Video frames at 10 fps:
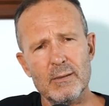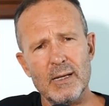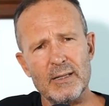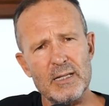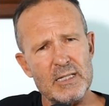
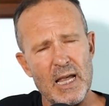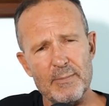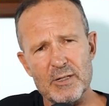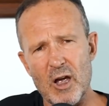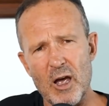at the same
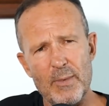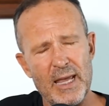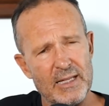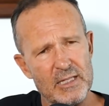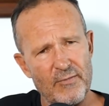time,
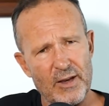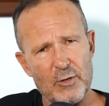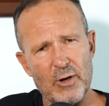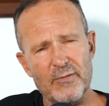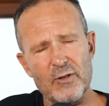hence the
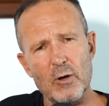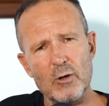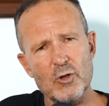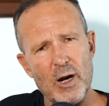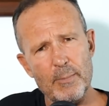victory of Donald
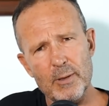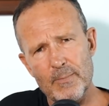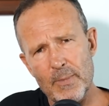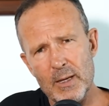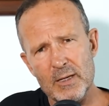Trump.
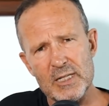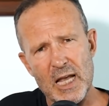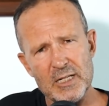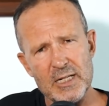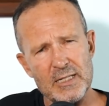
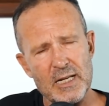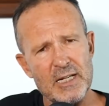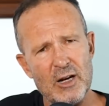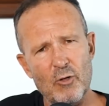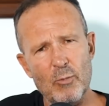Such is the
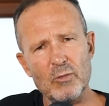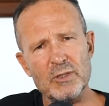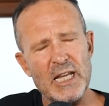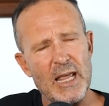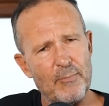terrible
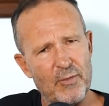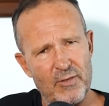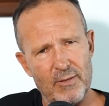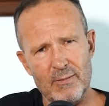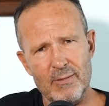
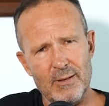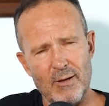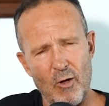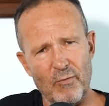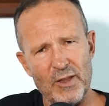depth
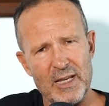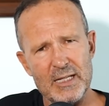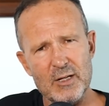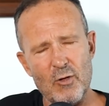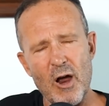of these
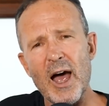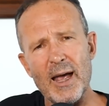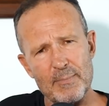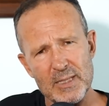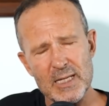
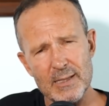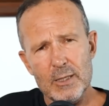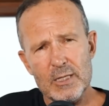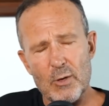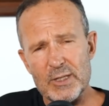crimes.
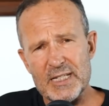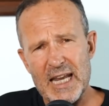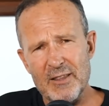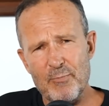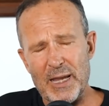So as
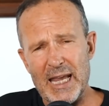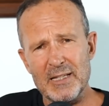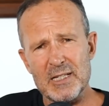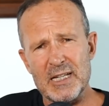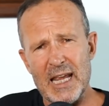death
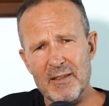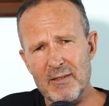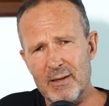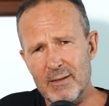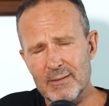begets
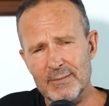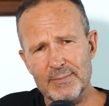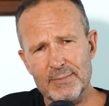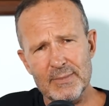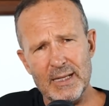death
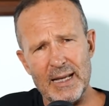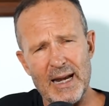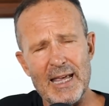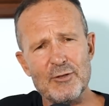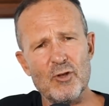and
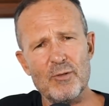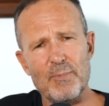hatred